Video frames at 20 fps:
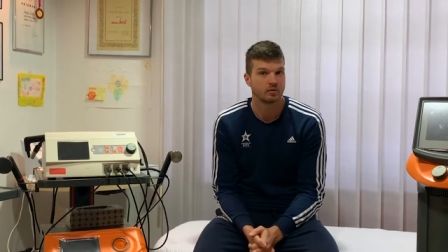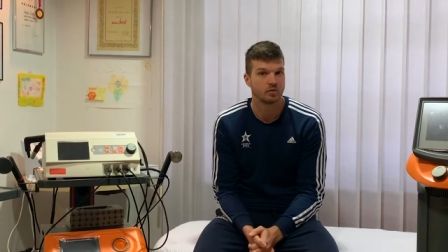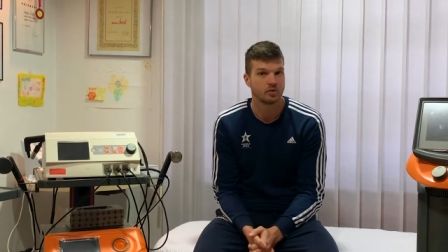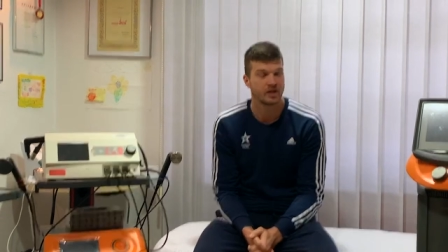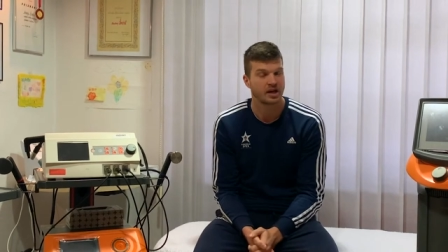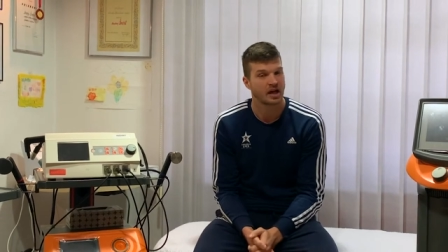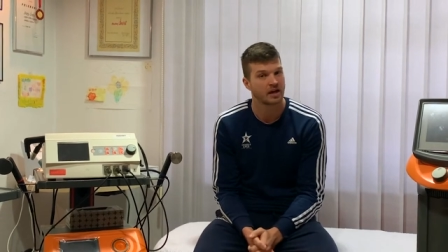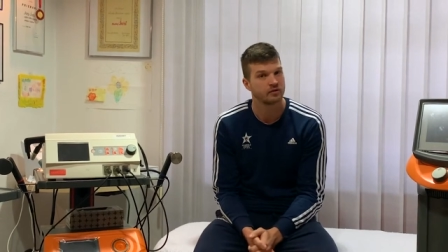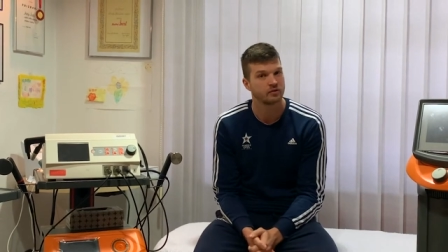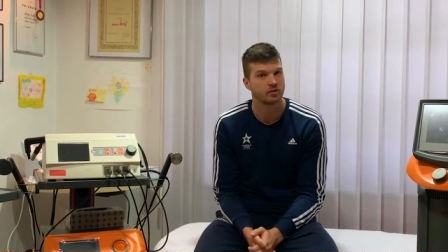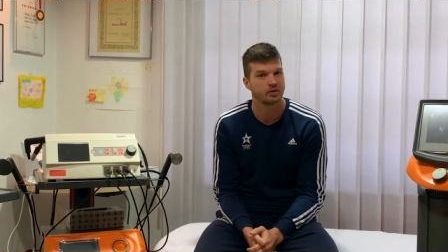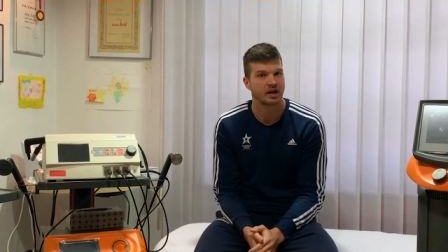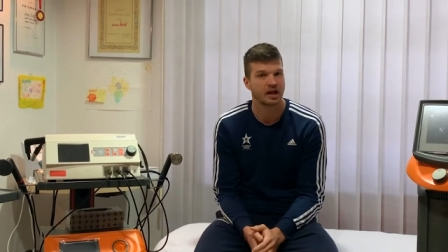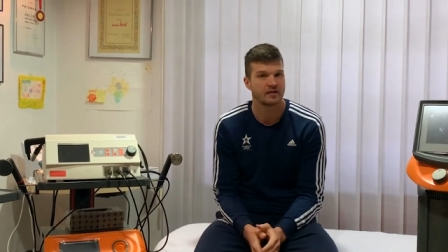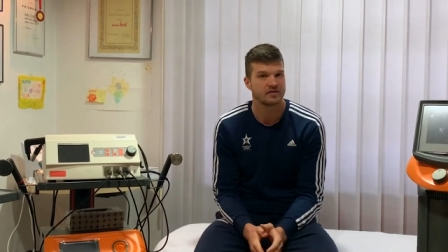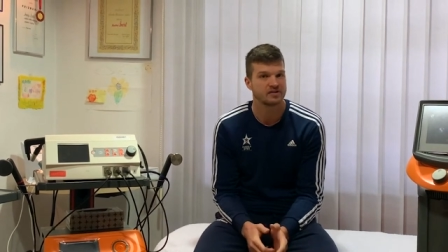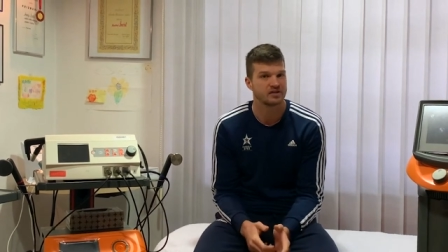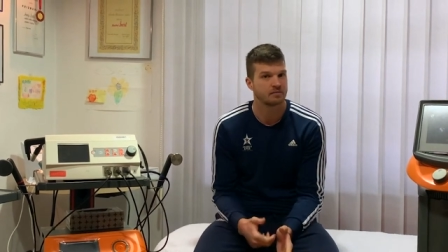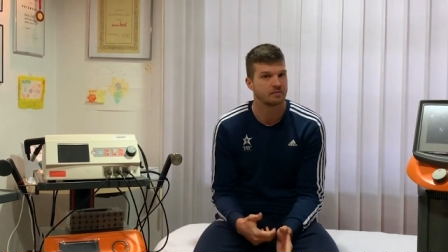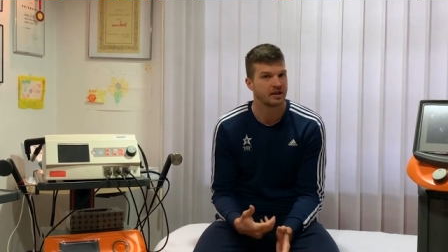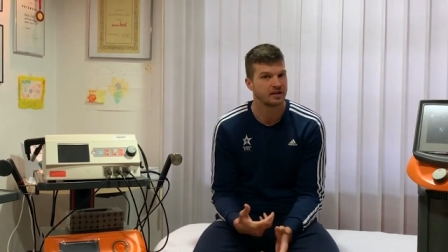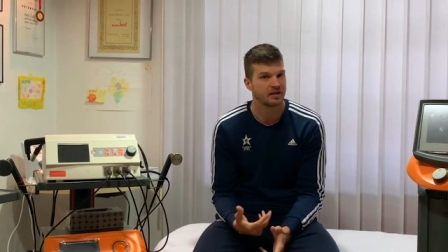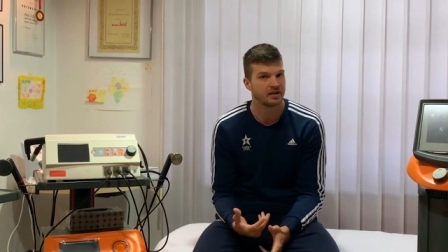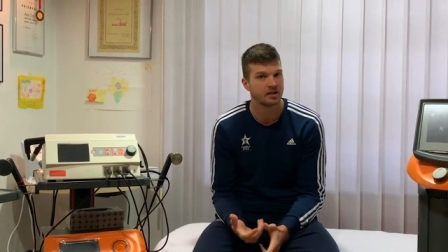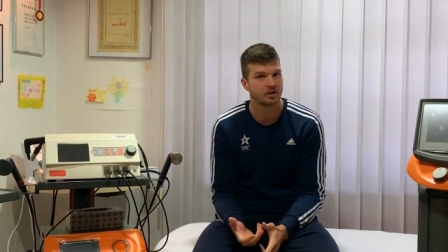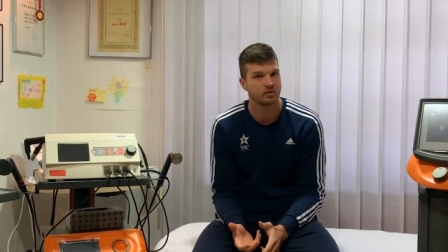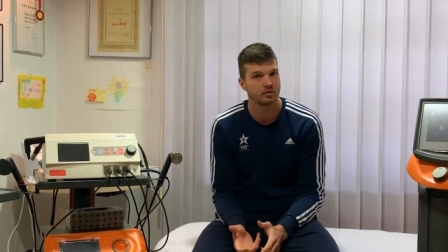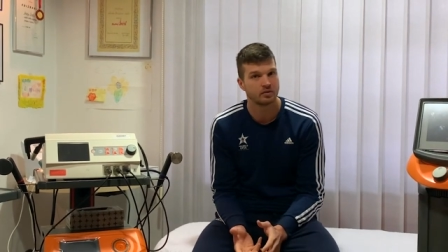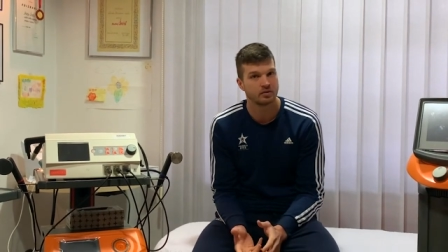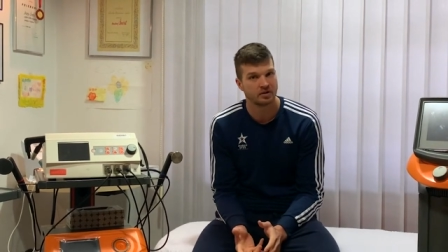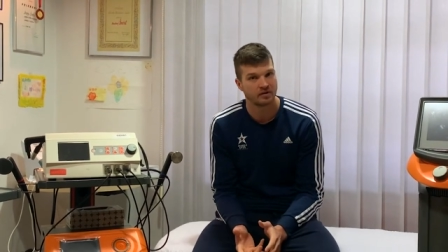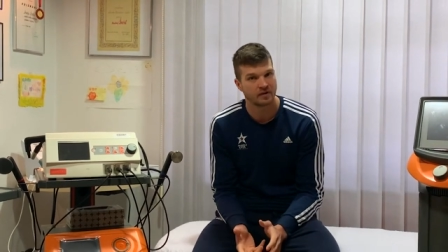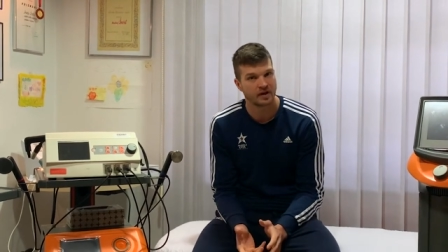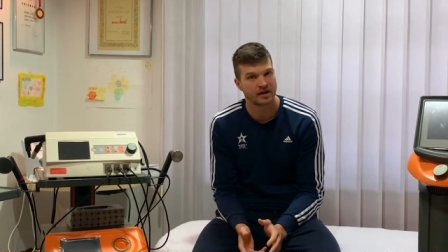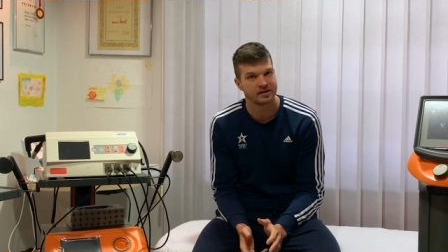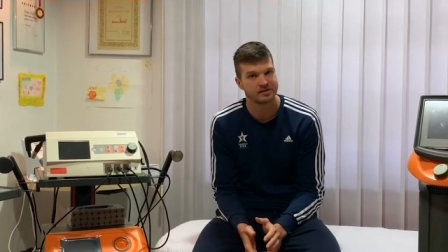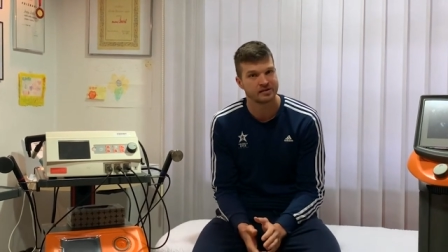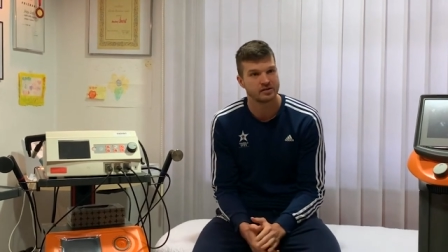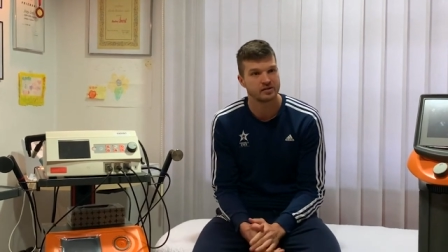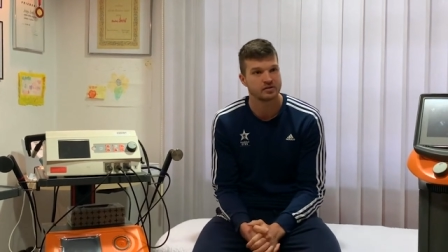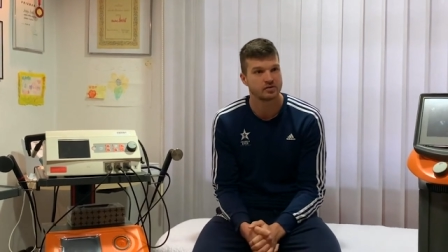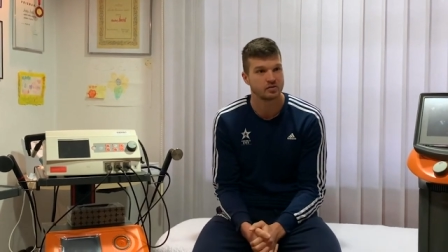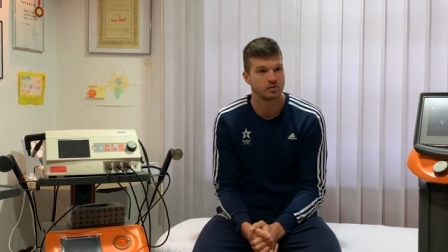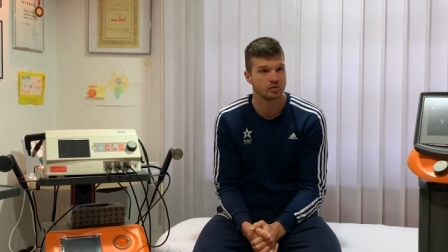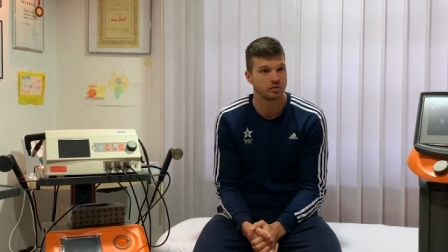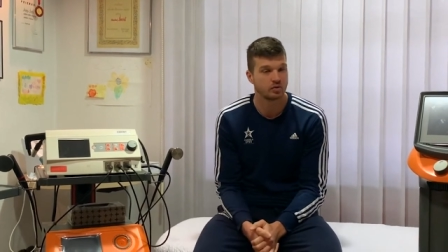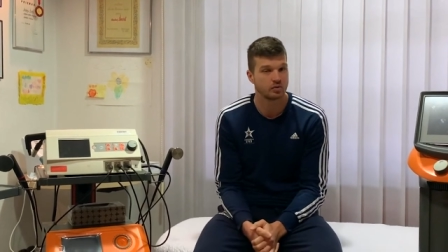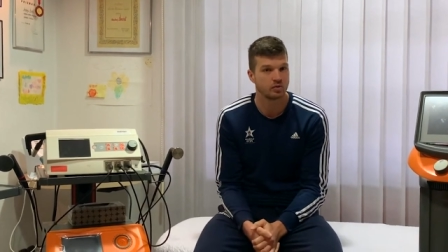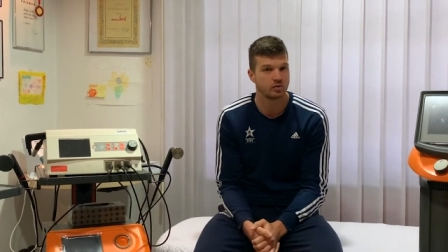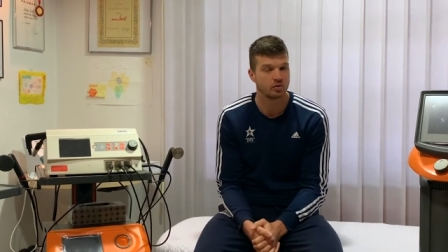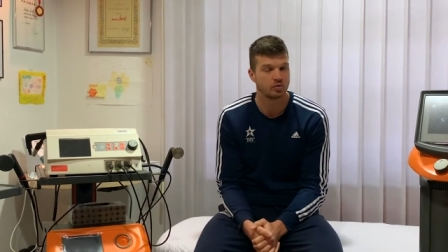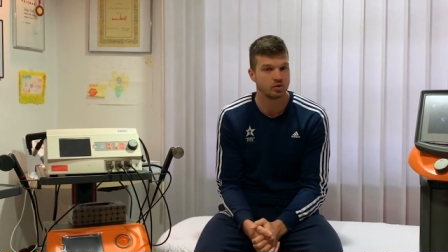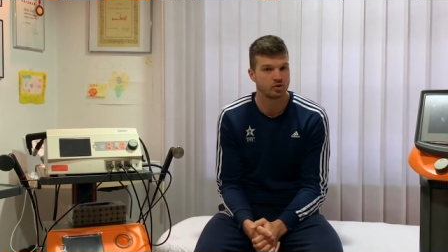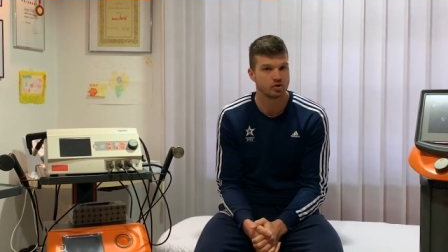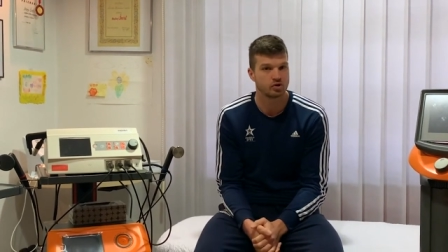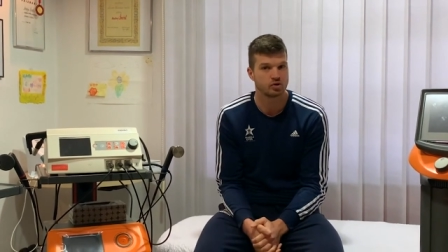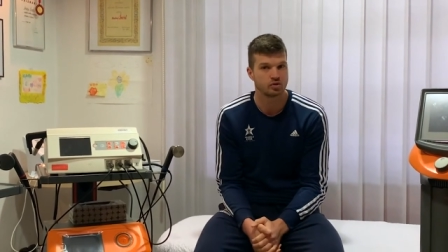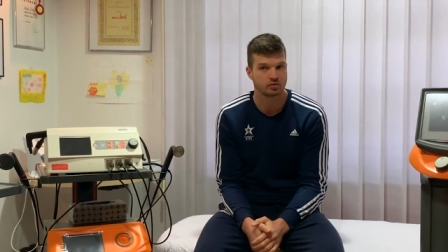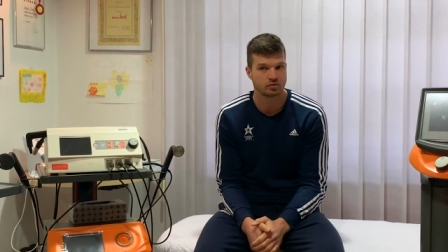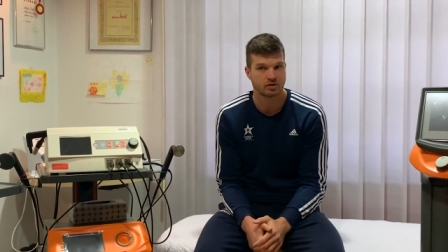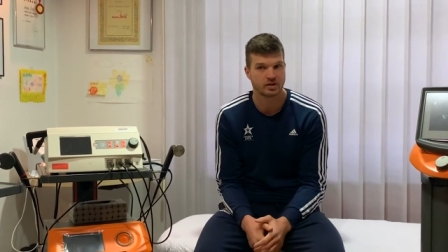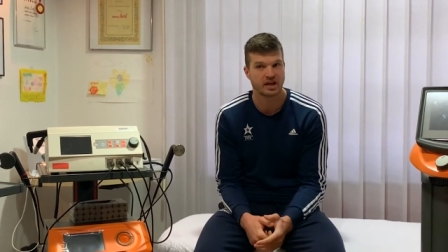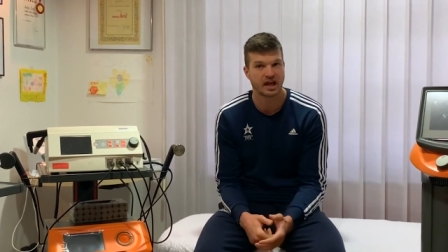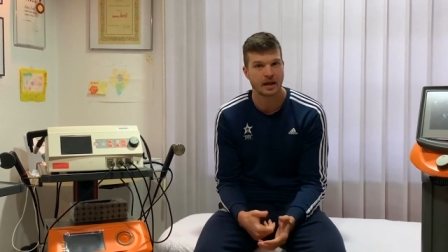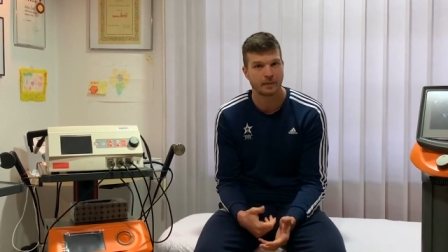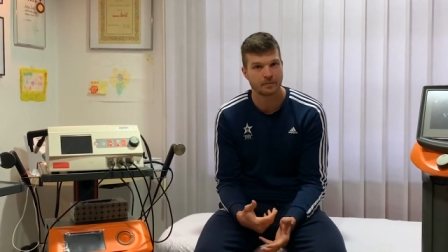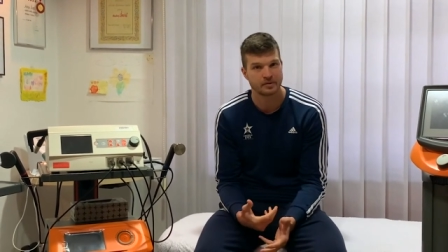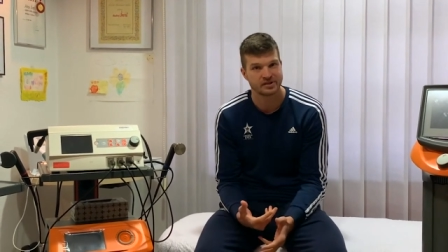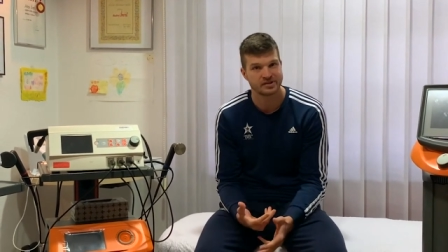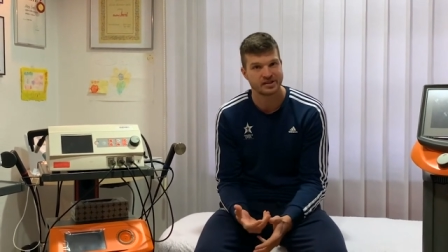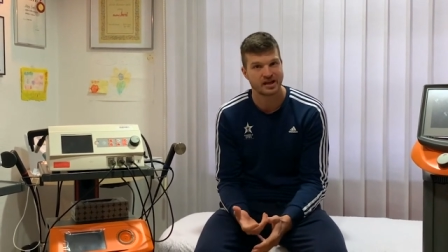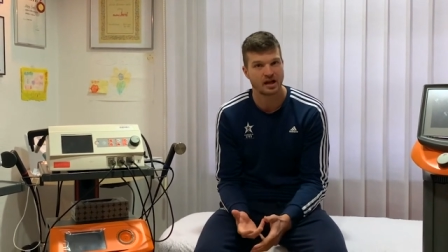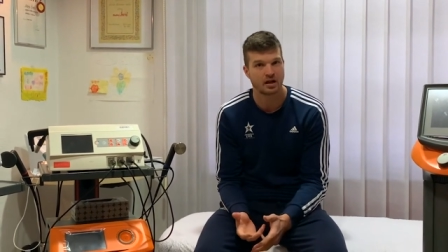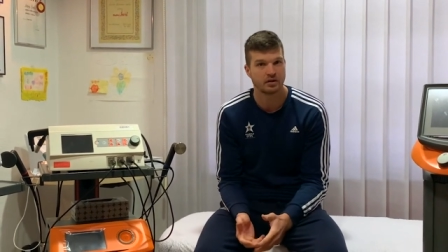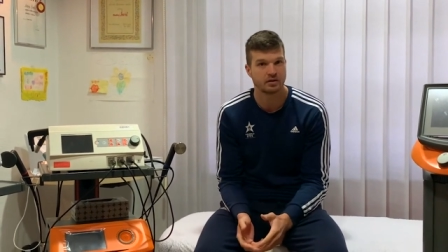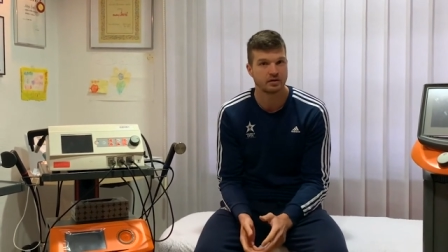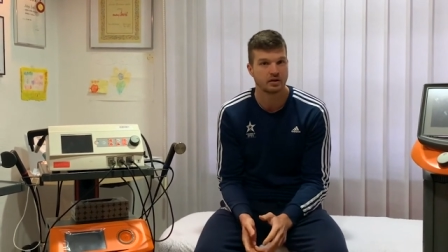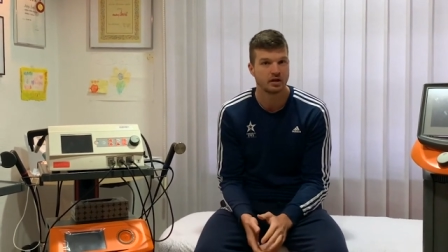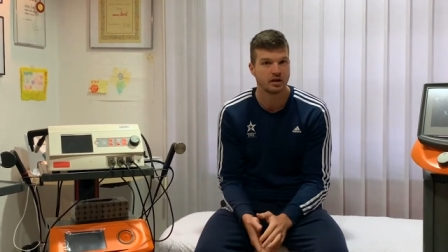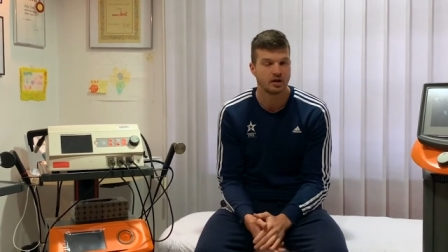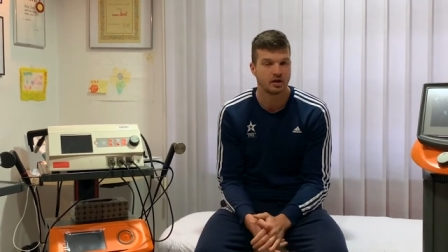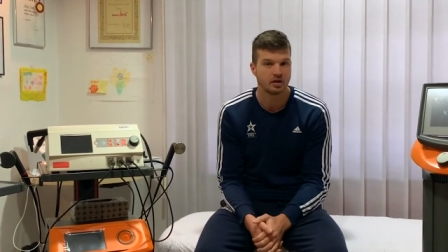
We have to have some medical devices which help cell,